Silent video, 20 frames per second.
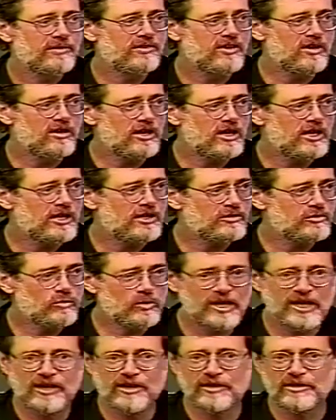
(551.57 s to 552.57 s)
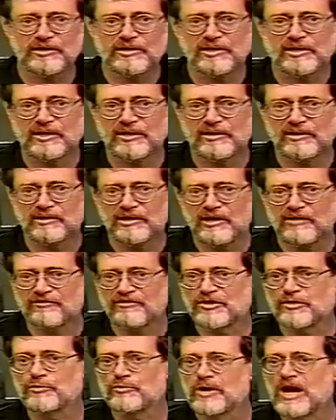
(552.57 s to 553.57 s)
The hardware
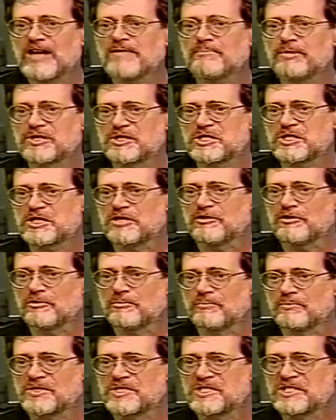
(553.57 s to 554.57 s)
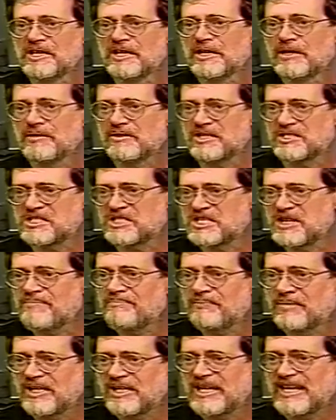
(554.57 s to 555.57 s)
of the ribosomes, the
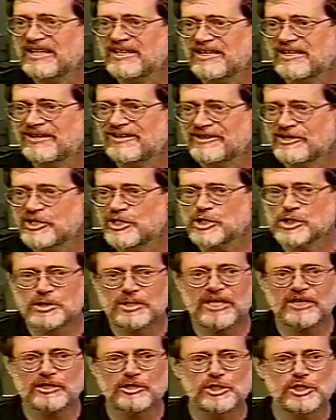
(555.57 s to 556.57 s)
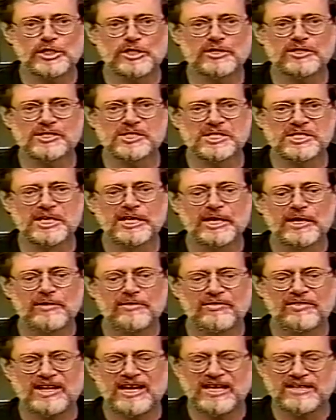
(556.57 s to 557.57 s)
submolecular structures
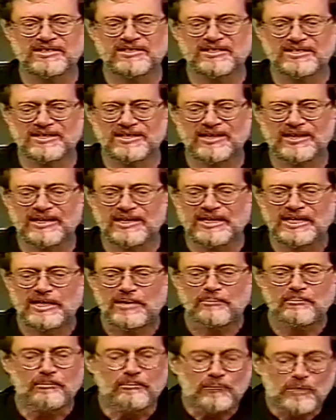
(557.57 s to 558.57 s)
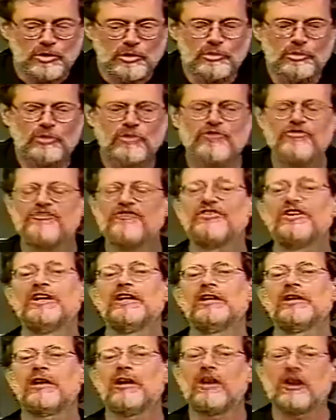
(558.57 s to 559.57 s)
that move
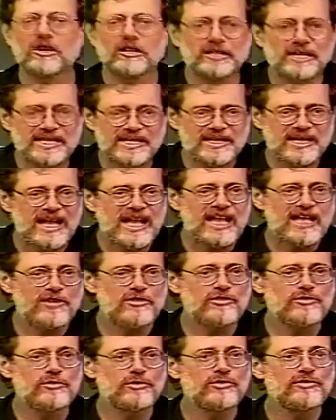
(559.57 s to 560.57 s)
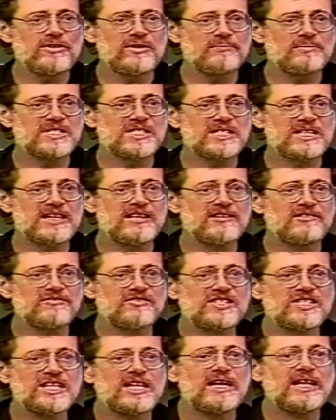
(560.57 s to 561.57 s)
RNA through
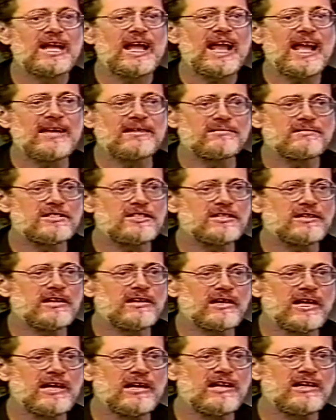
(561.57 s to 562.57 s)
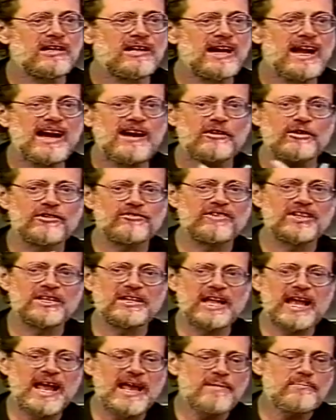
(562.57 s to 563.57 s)
themselves and out of
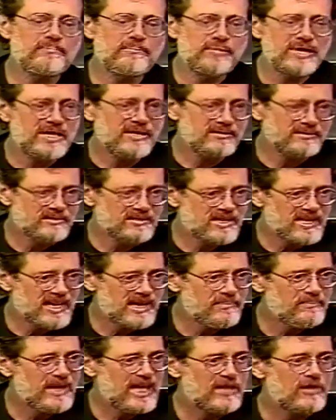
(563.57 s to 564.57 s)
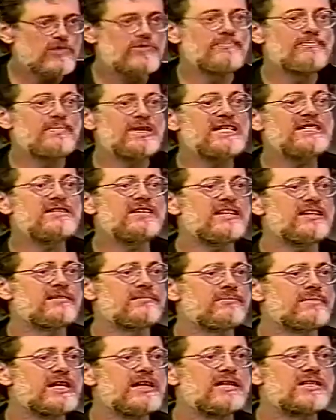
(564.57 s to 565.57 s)
an ambient chemical
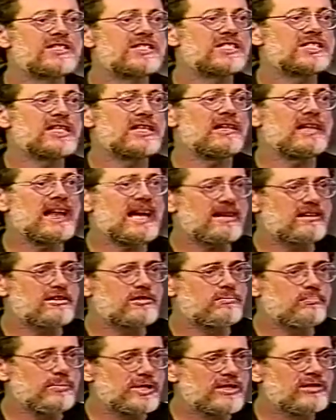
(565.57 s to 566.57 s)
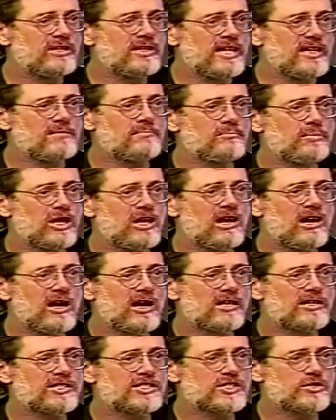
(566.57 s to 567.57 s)
medium select building
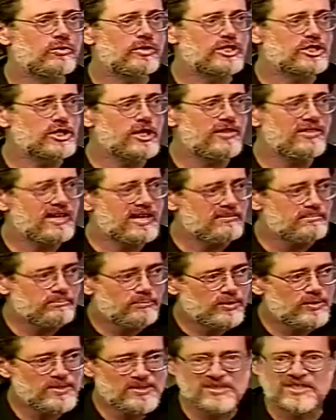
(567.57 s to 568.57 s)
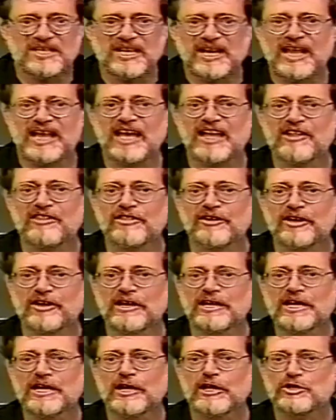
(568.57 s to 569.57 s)
blocks, which are then put
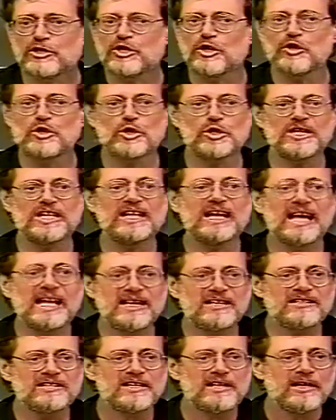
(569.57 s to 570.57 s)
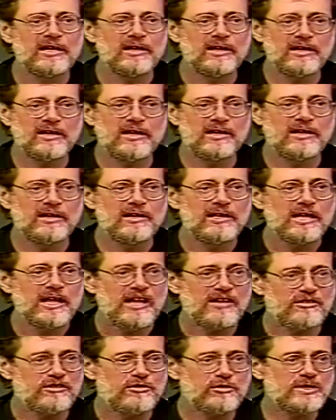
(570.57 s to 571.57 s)
together to create
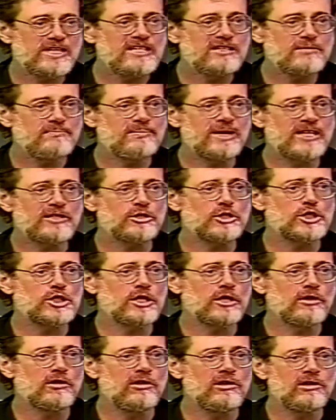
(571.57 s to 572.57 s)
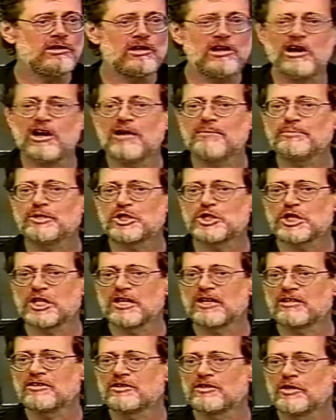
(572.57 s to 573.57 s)
a three-dimensional
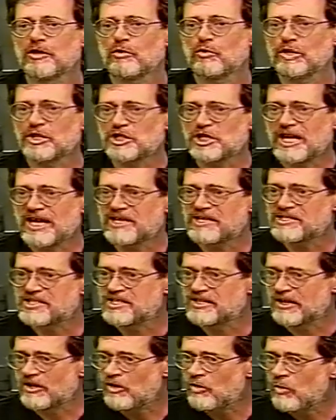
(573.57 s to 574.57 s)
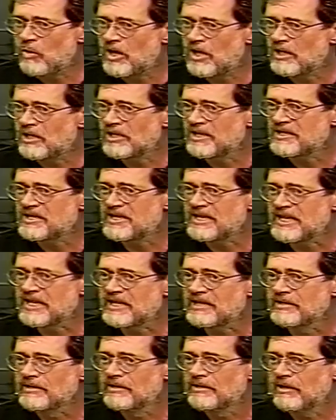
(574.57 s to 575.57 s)
object which has the
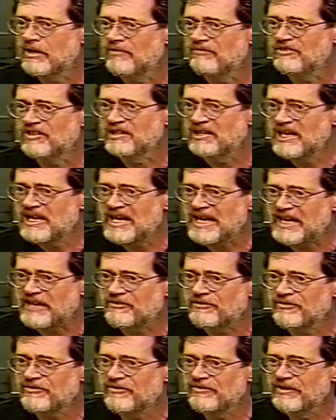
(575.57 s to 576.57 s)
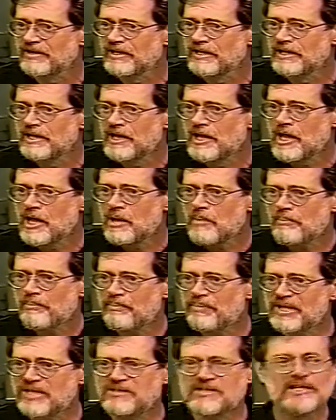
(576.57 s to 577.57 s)
quality of life.
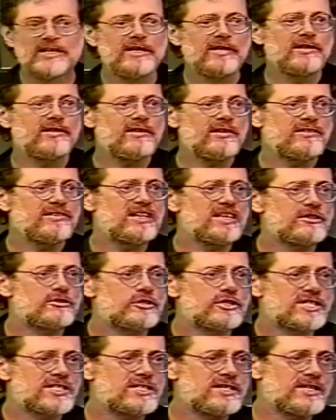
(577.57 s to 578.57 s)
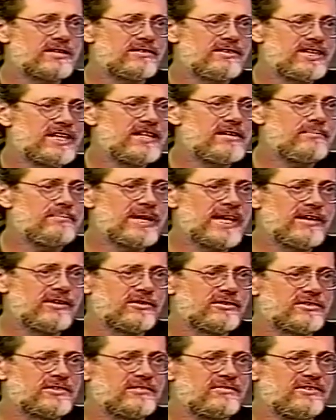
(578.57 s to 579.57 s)
But the interesting thing
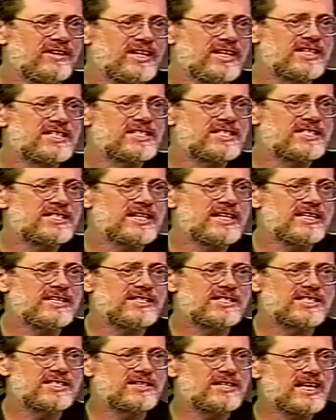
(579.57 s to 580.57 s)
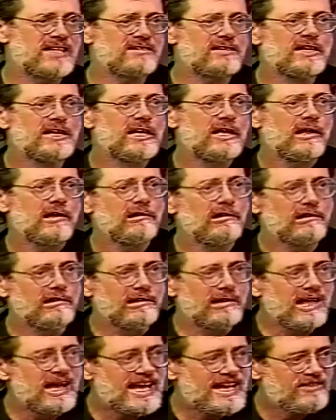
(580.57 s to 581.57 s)
about this is that
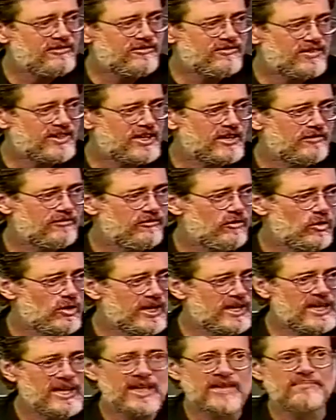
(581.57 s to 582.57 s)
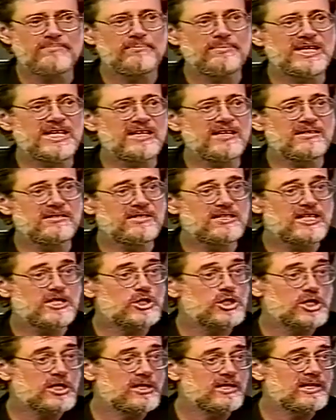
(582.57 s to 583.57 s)
life, therefore, can be
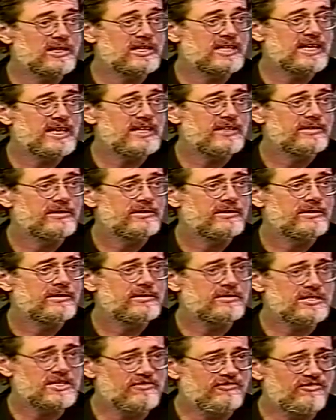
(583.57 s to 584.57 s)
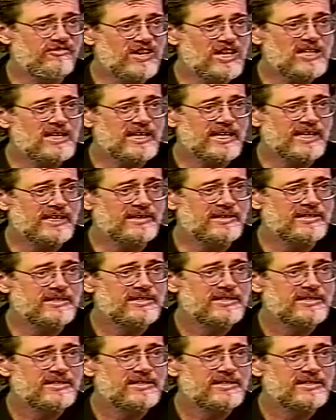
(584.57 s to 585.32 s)
digitally defined.